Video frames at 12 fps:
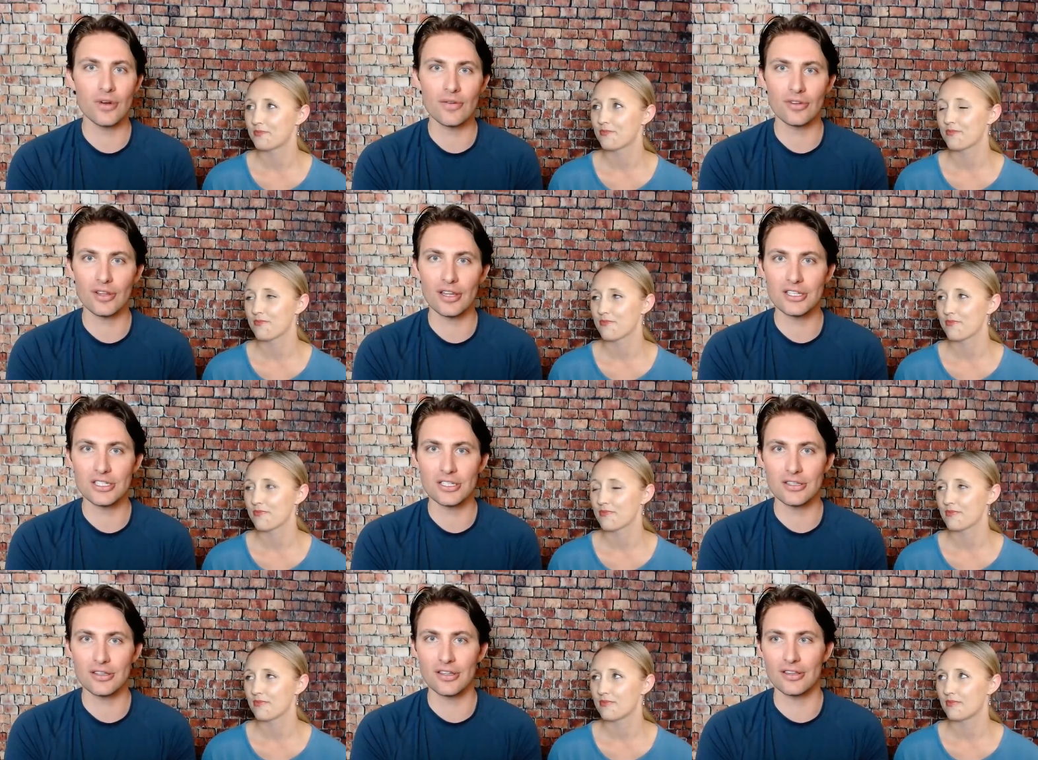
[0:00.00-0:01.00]

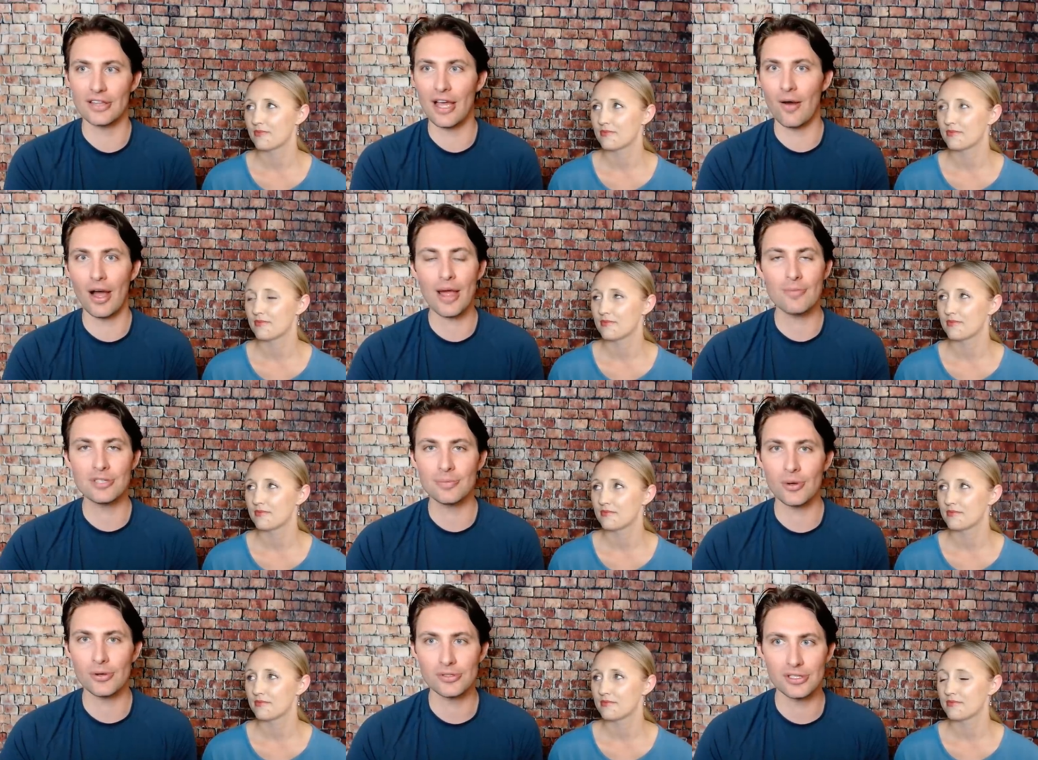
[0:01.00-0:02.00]
Speaker 1: revelation that now I'm
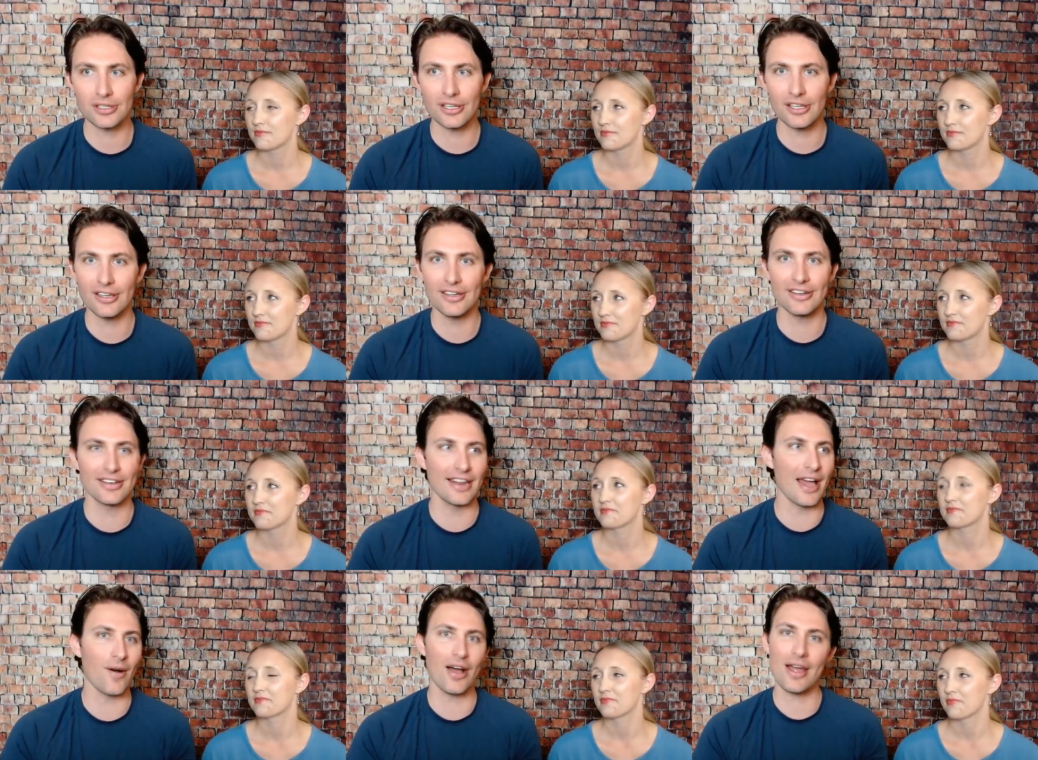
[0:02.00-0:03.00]
supposed to lead, and
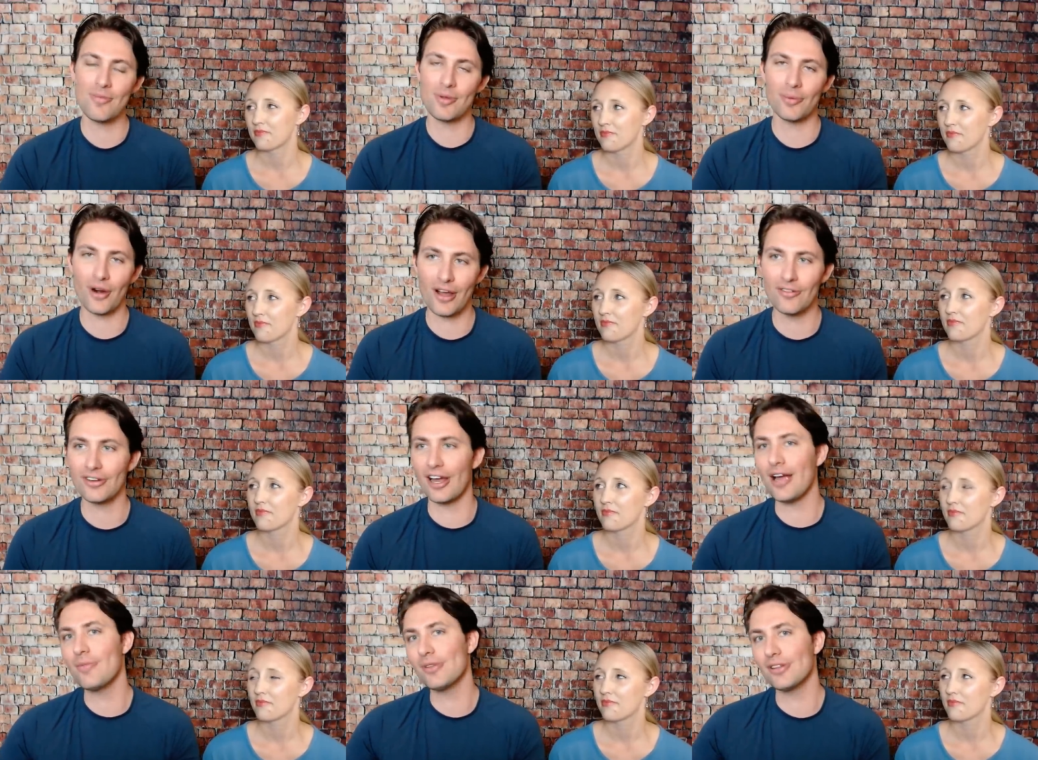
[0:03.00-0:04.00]
now I'm the prophet,
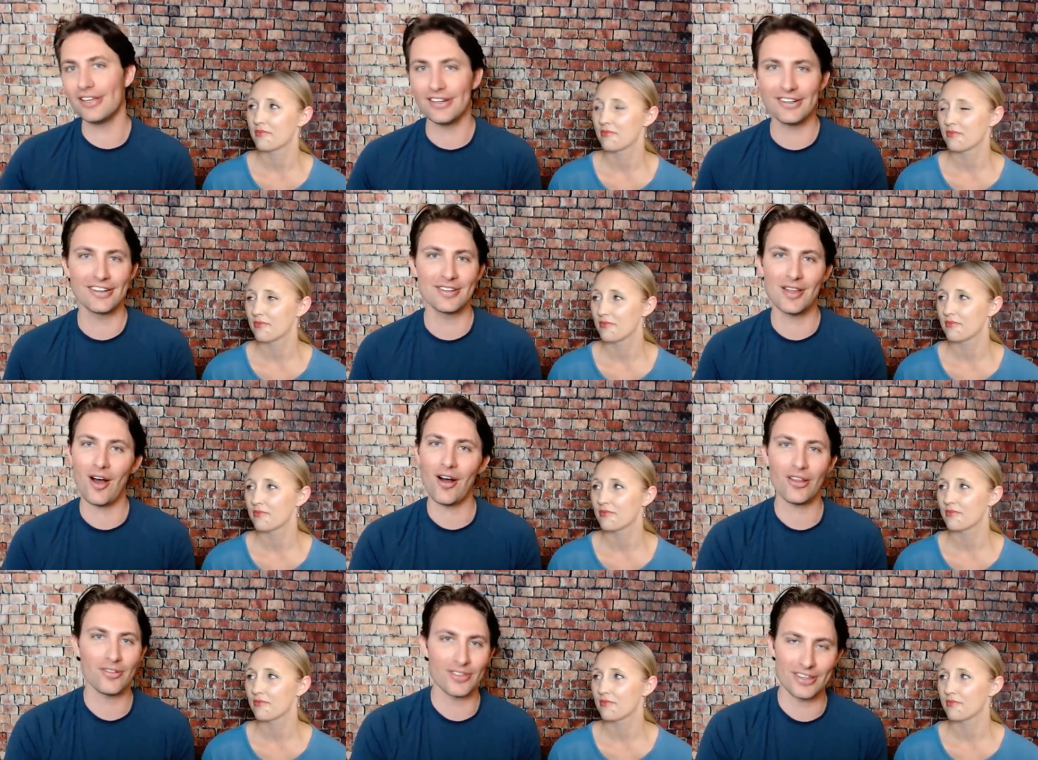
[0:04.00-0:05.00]
I'm the leader, and
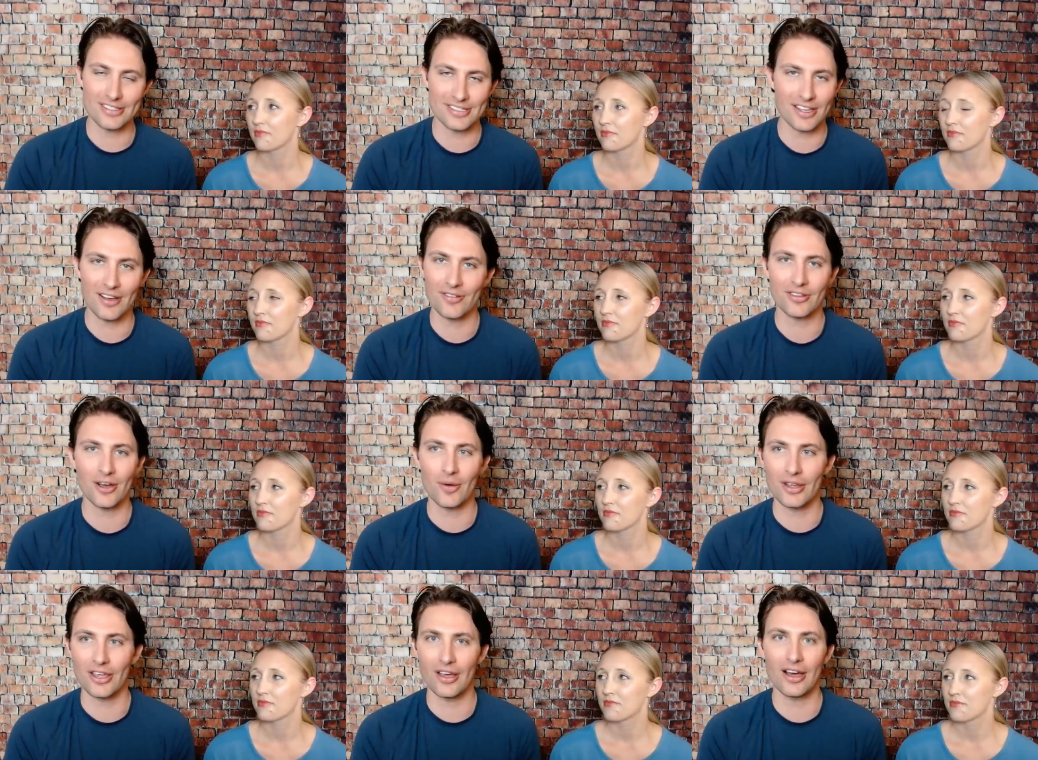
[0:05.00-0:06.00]
all of this stuff
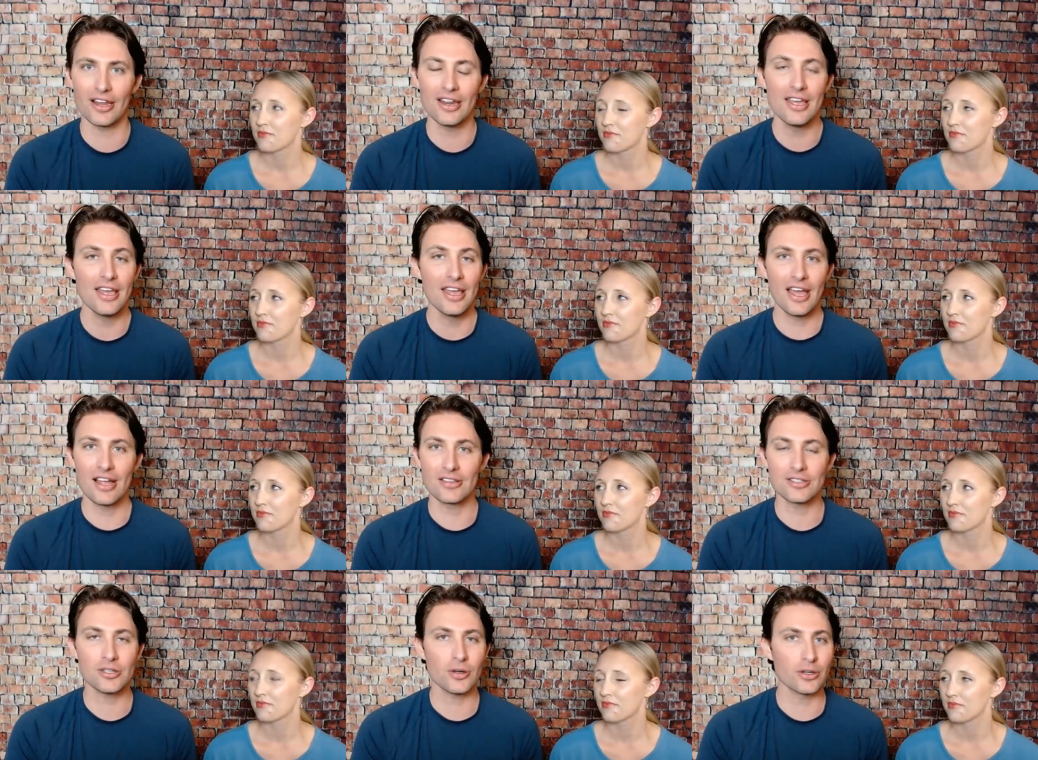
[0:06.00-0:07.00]
going on. And
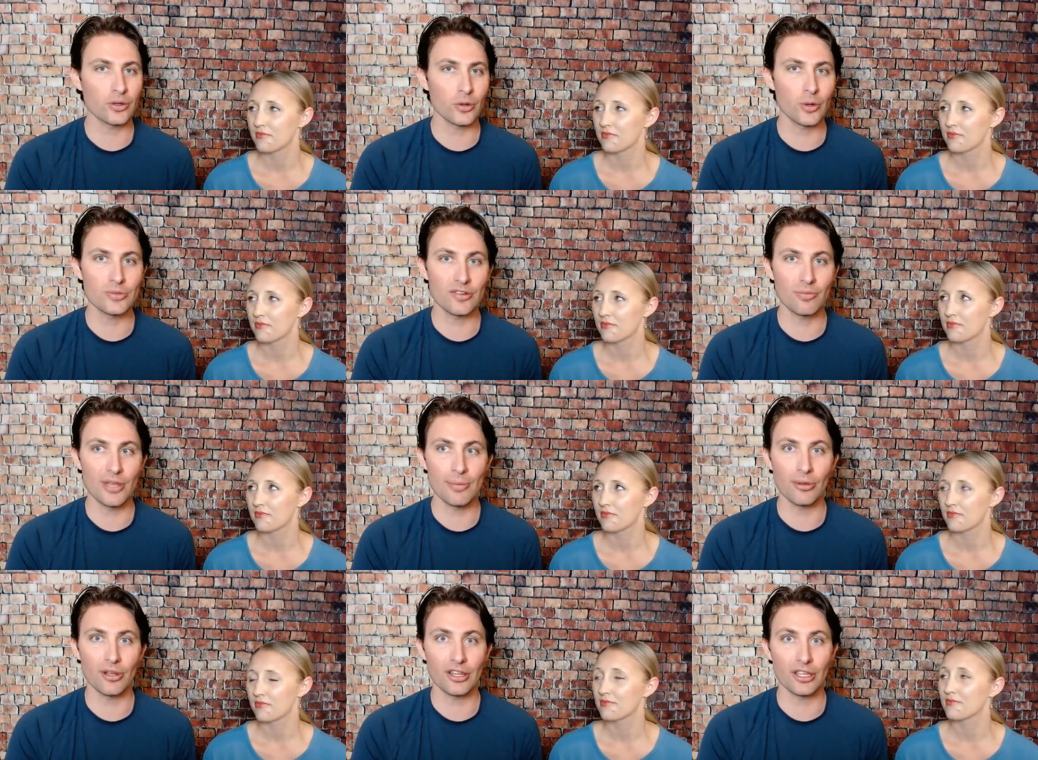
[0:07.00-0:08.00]
certain groups of
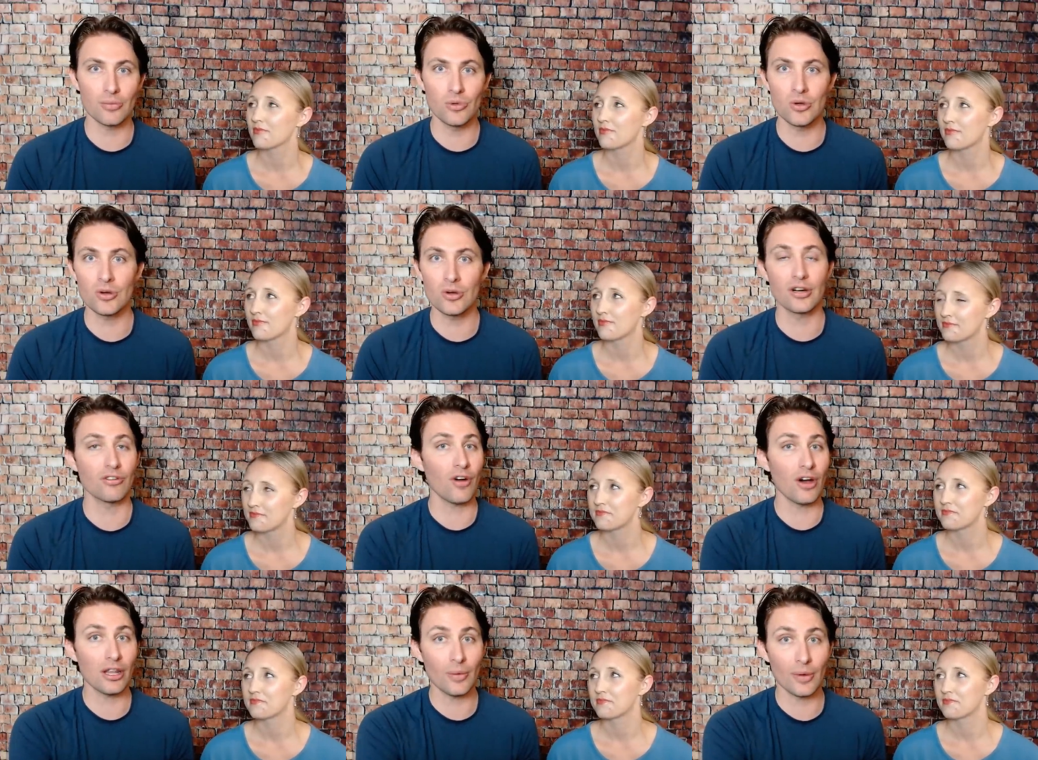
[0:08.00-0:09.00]
people in the community are
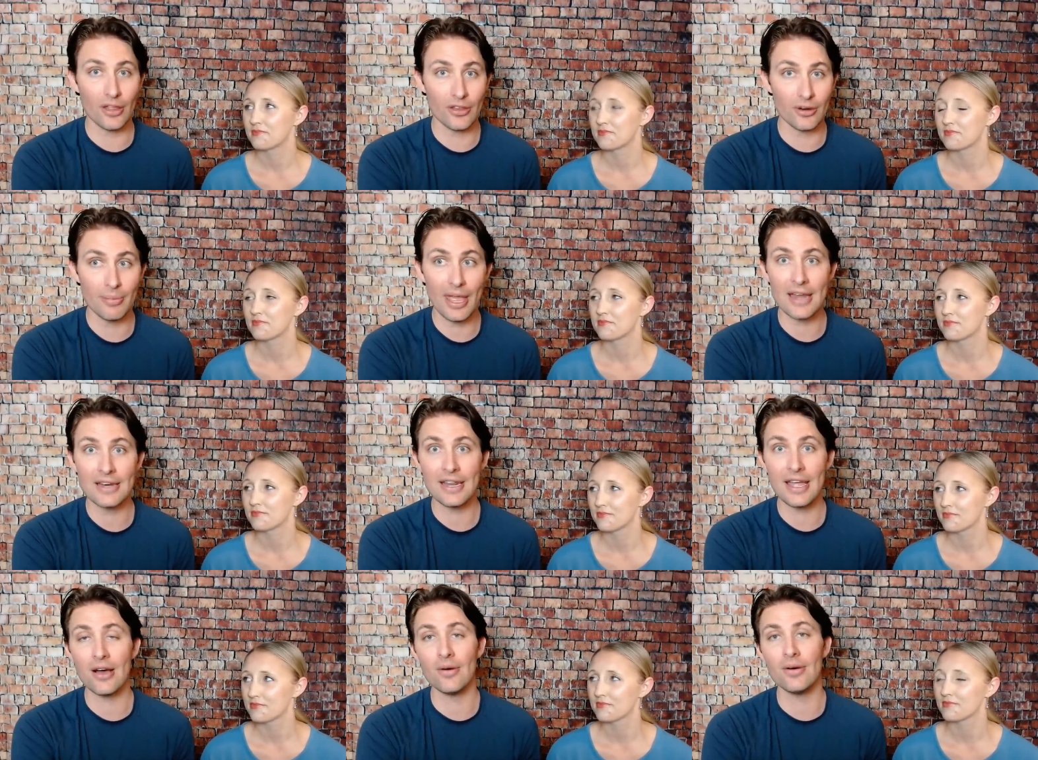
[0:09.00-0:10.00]
following other men
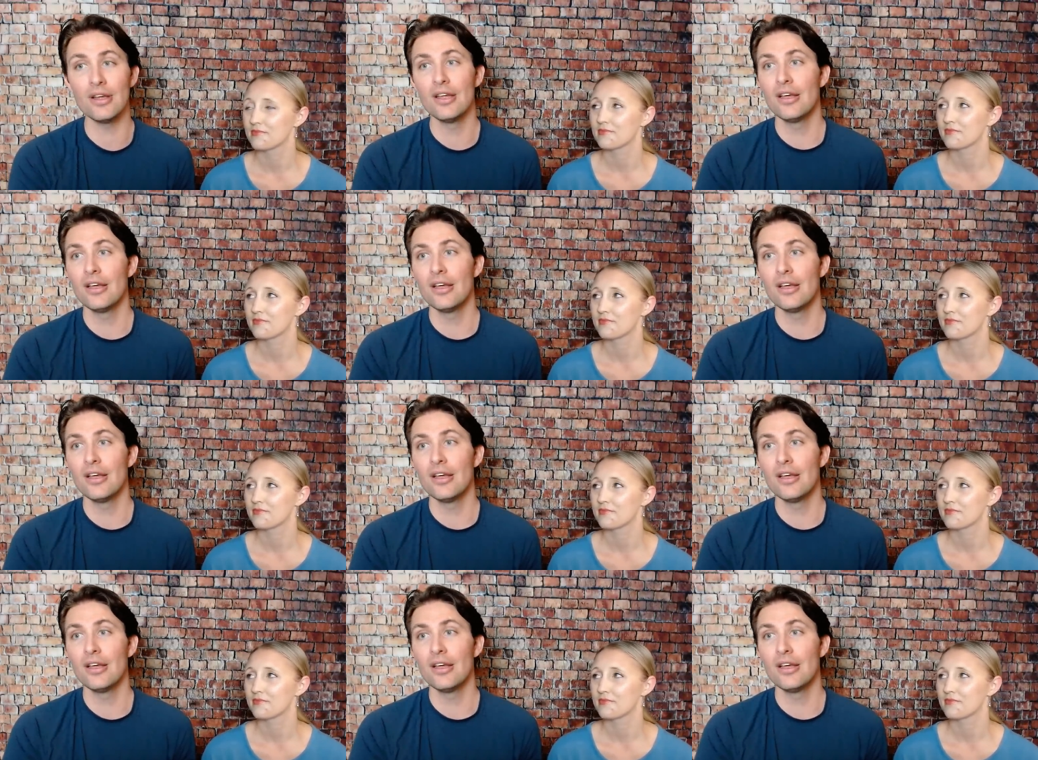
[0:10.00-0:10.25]
now.